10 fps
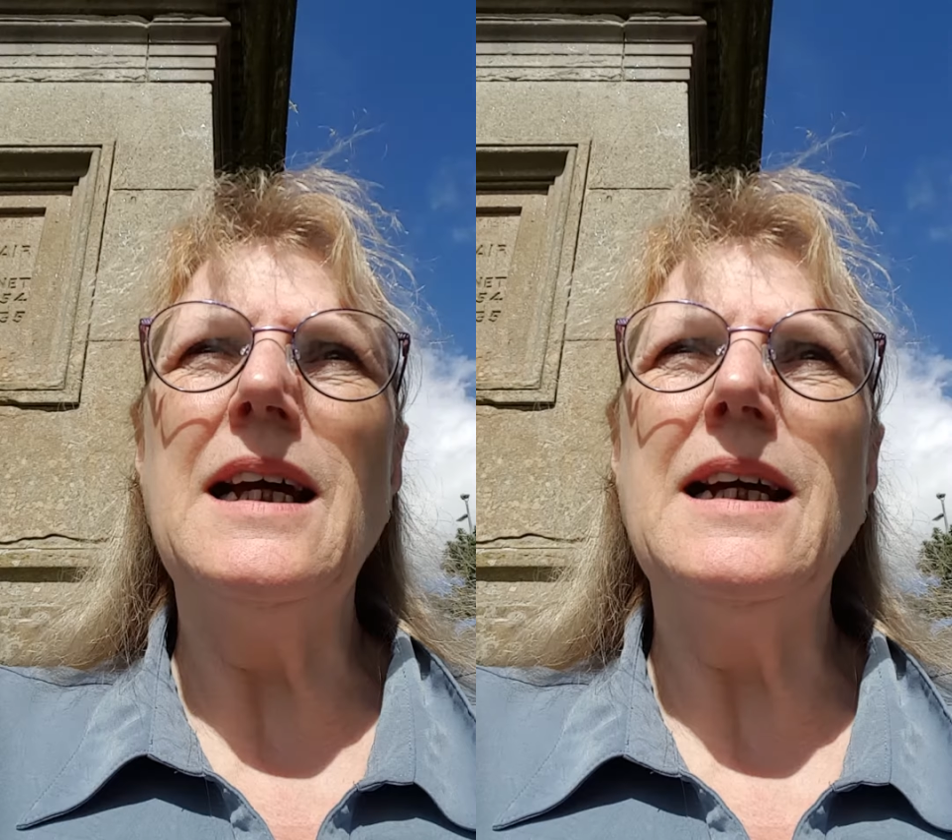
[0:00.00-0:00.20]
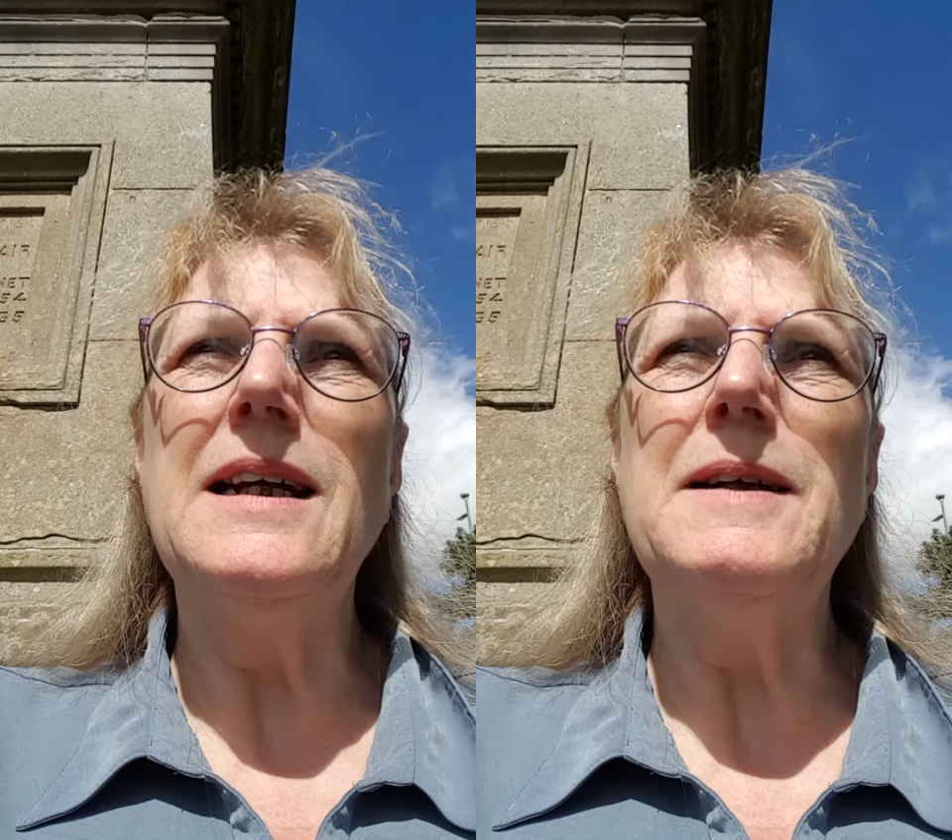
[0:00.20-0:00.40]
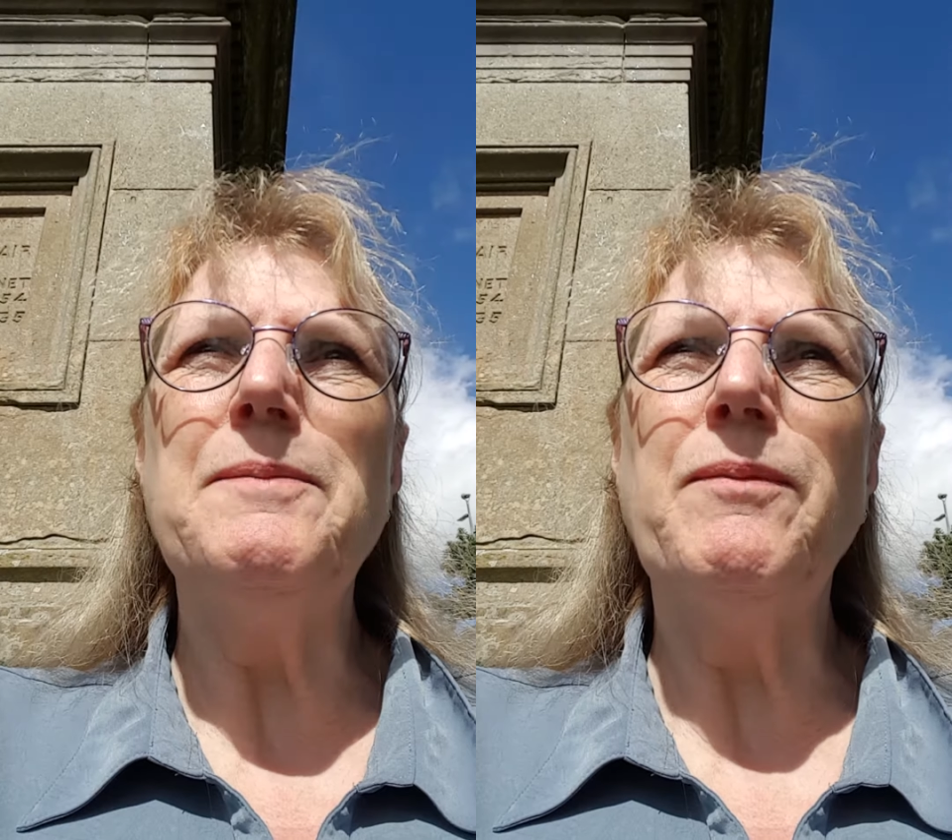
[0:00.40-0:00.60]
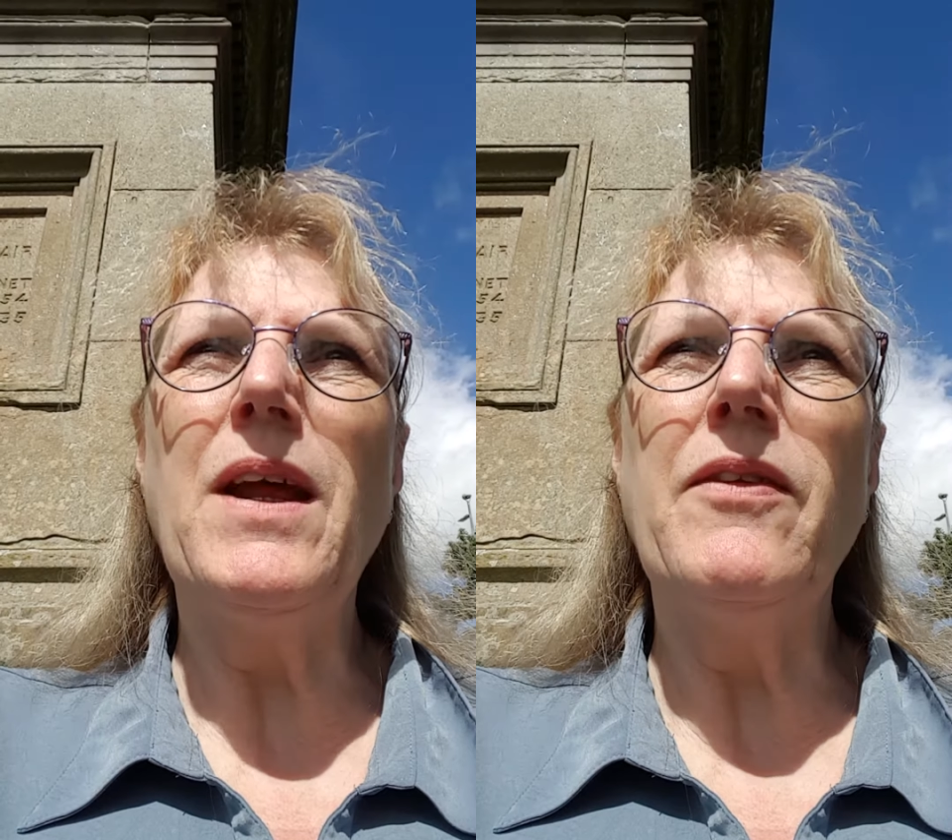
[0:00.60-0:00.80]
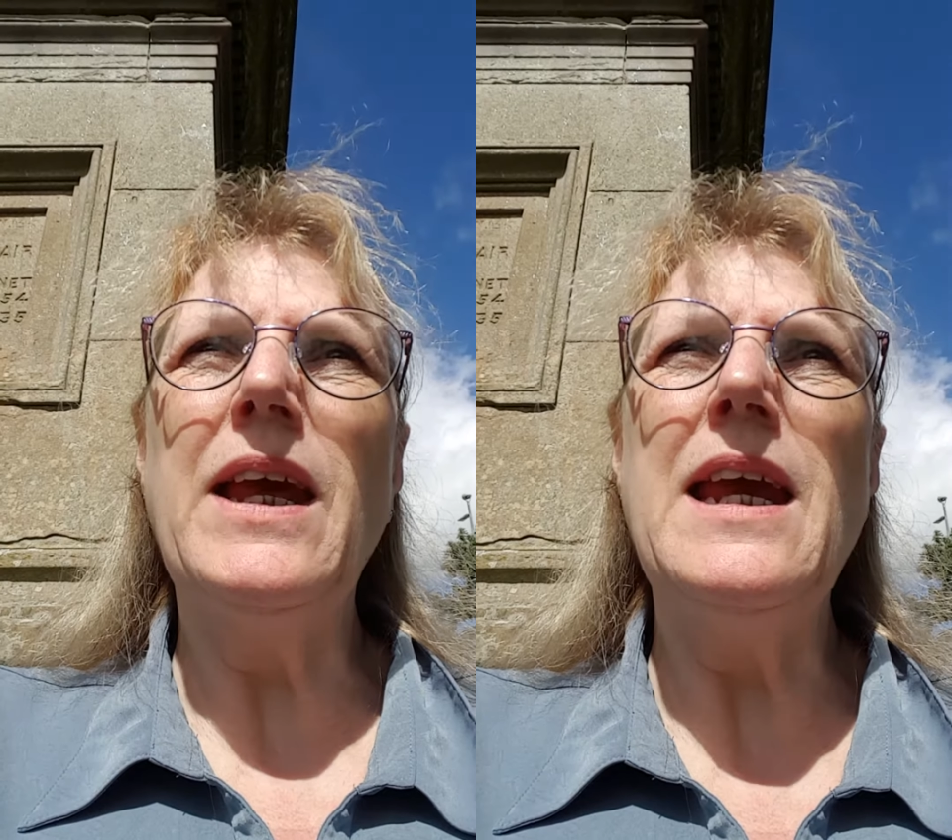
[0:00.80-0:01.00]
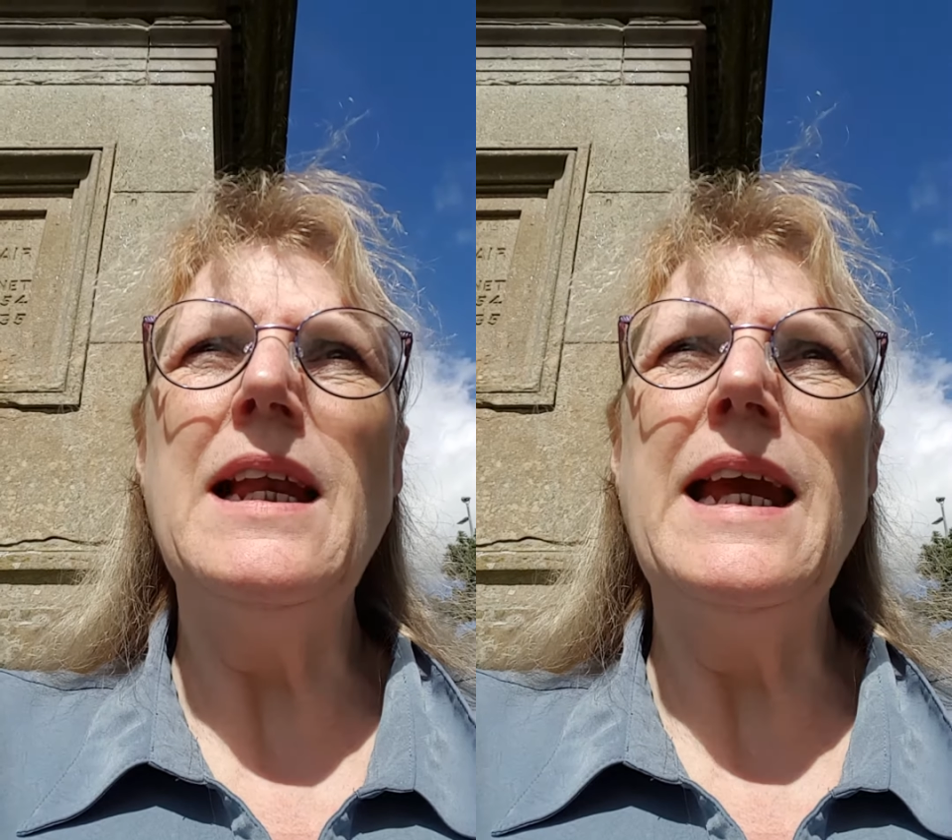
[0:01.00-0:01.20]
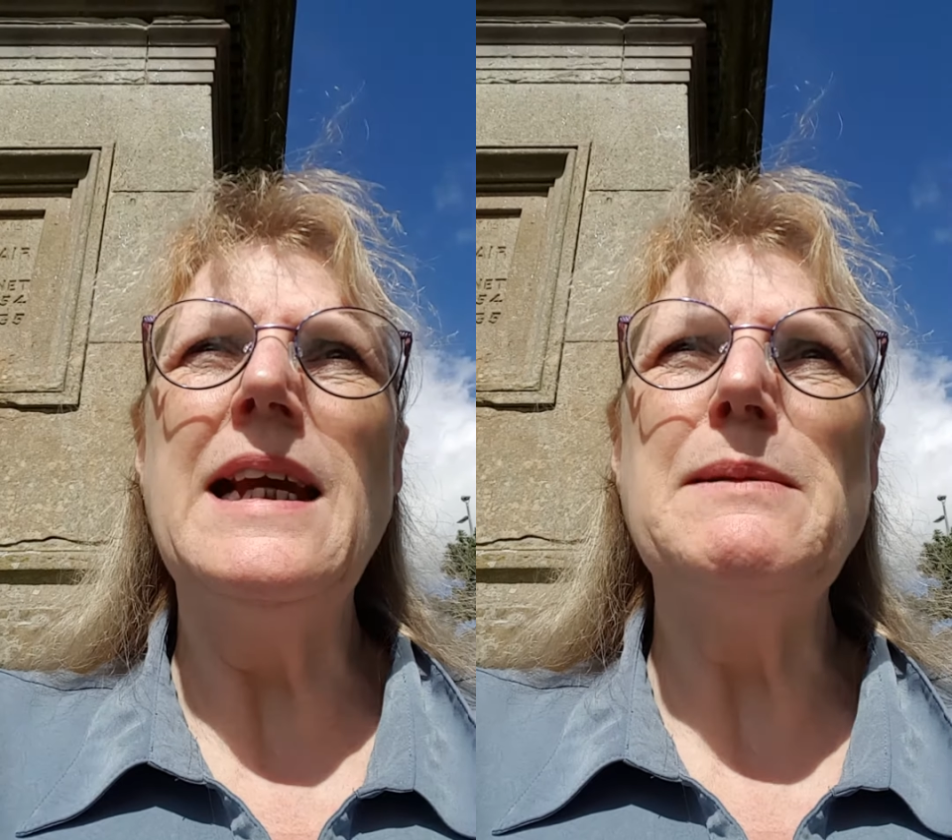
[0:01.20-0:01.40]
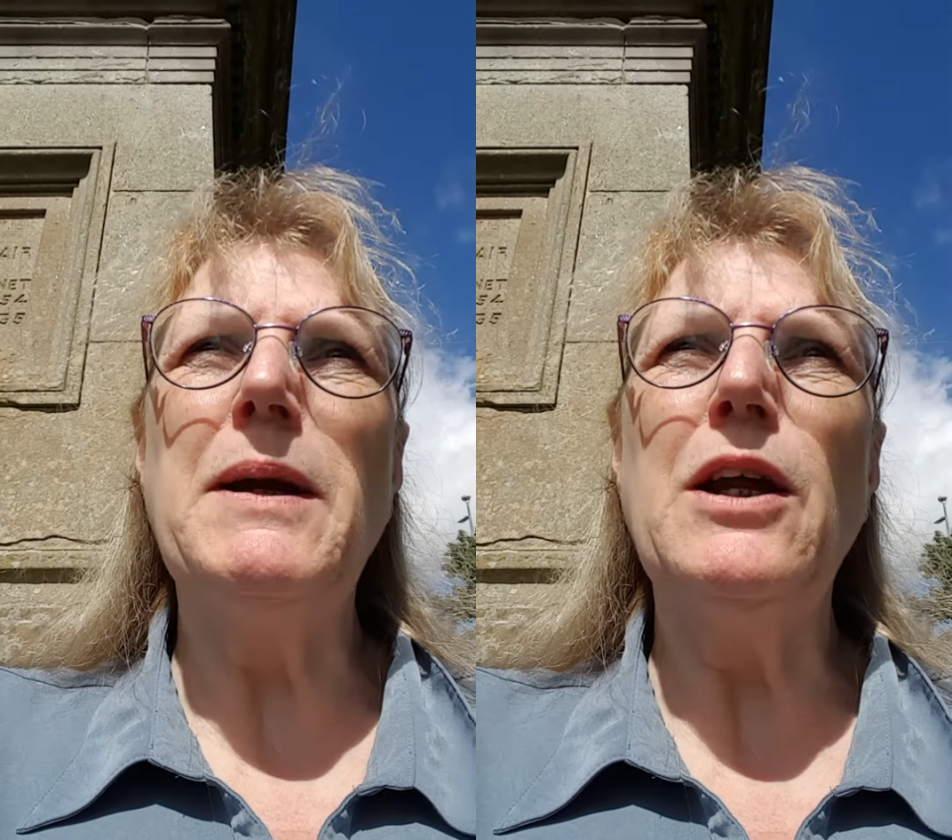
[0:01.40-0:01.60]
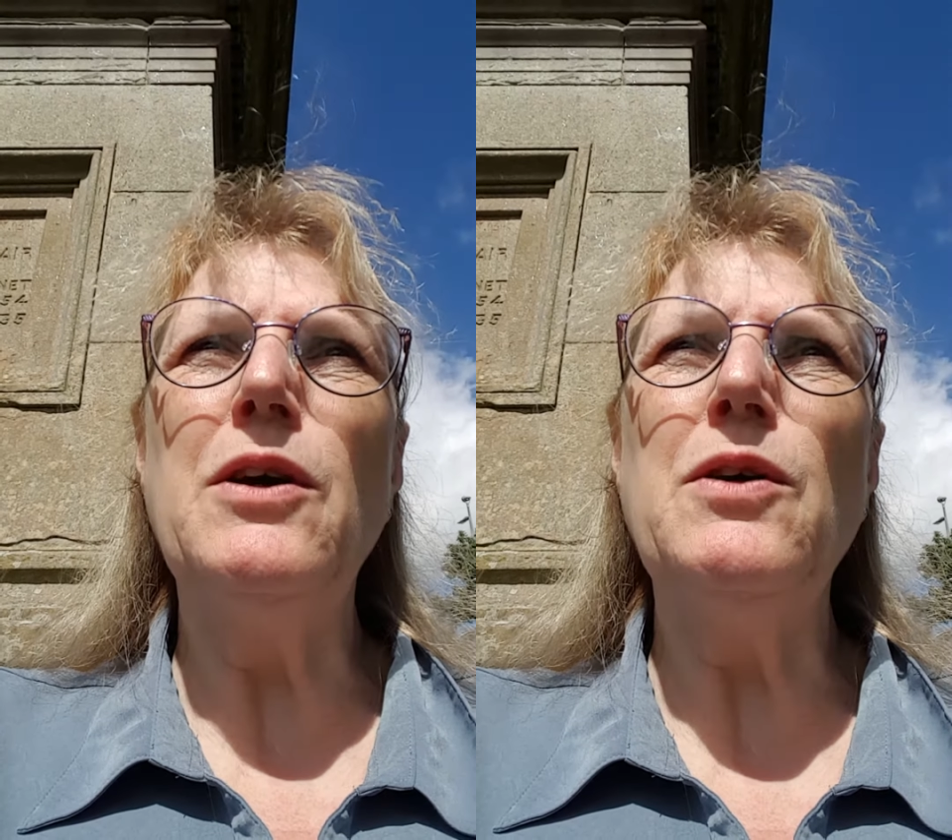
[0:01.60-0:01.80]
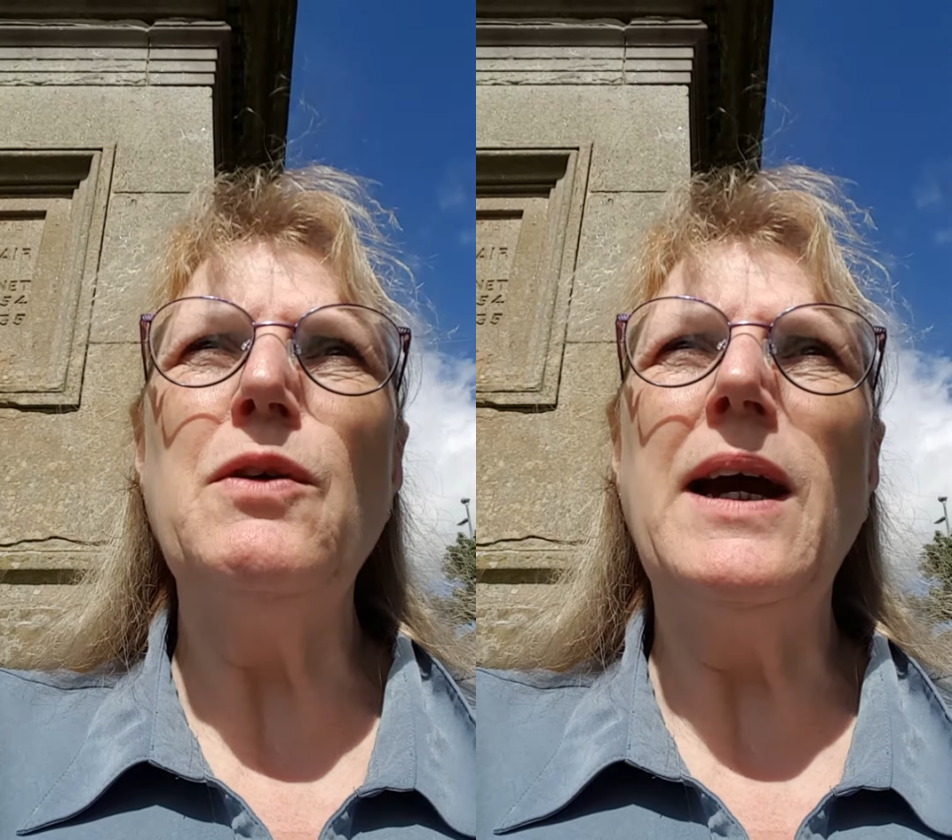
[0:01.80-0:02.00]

Um, the link is below.